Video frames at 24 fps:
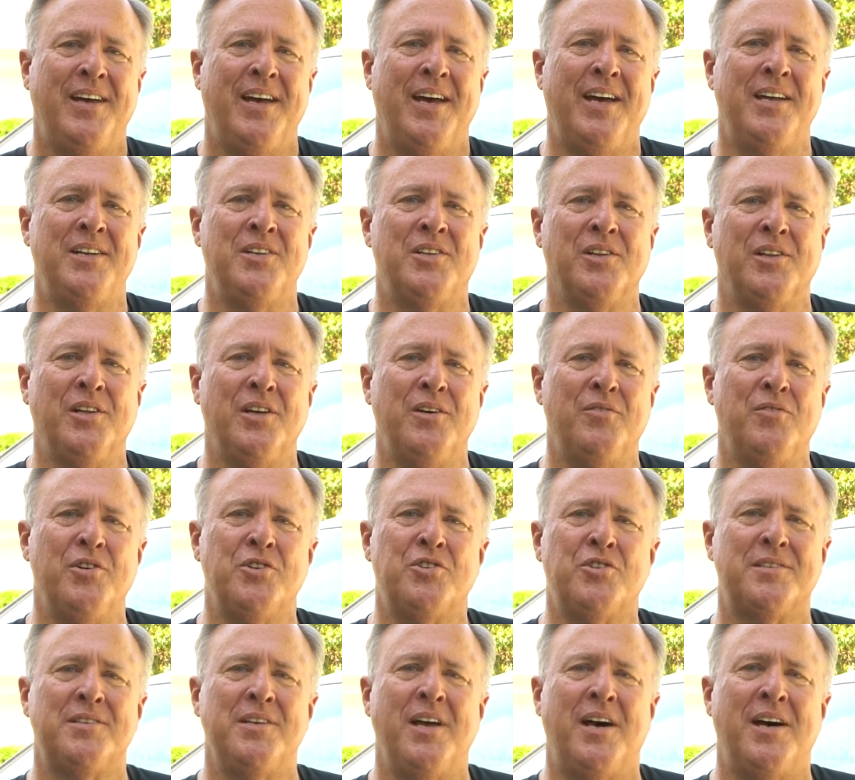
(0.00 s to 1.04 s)
and
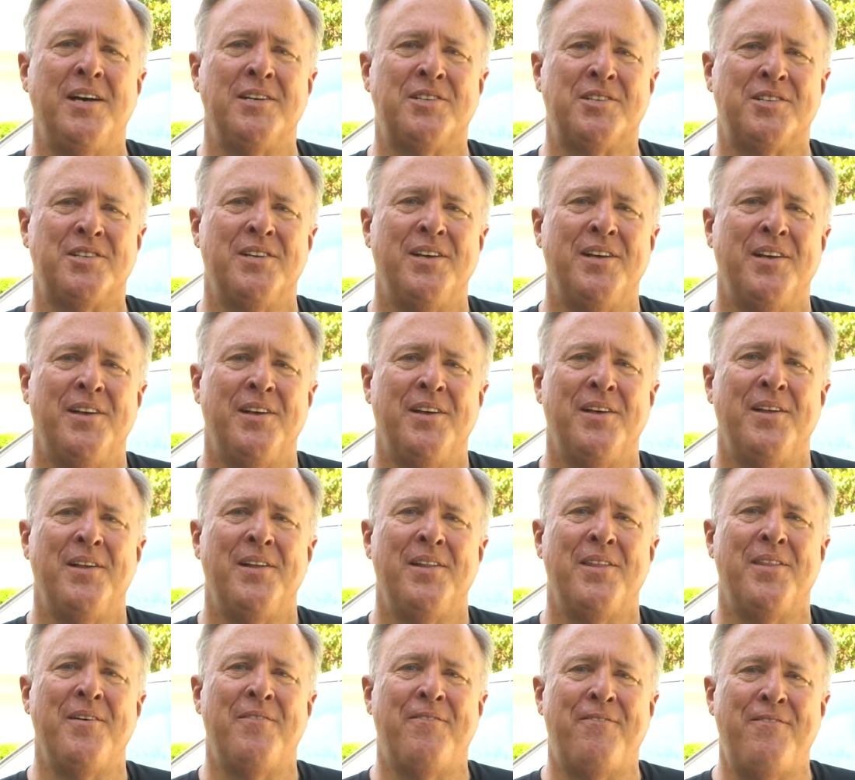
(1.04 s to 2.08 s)
delivers us
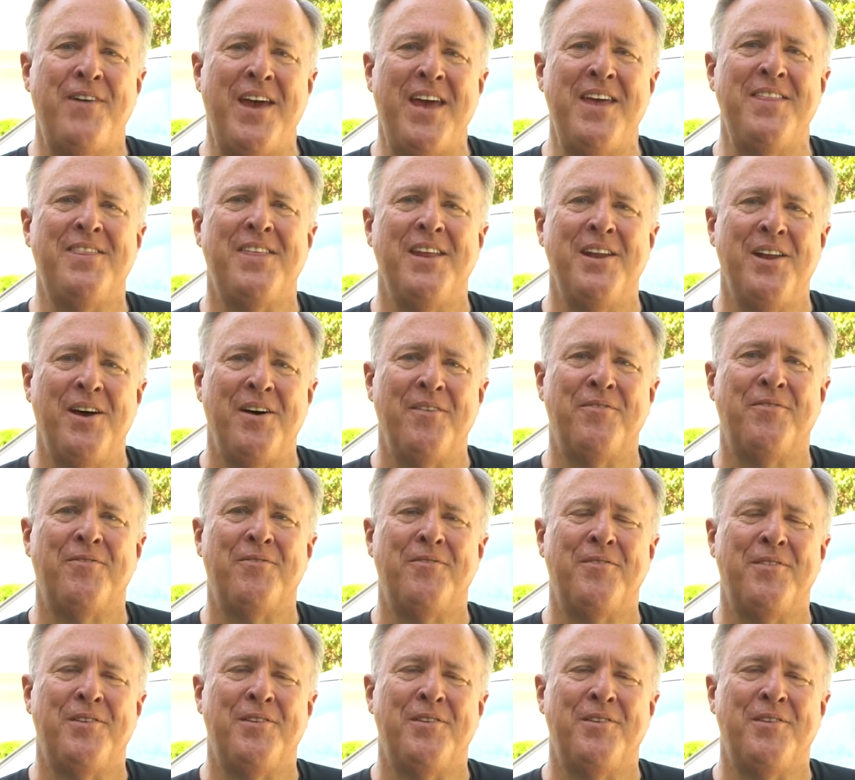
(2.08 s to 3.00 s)
the faith enough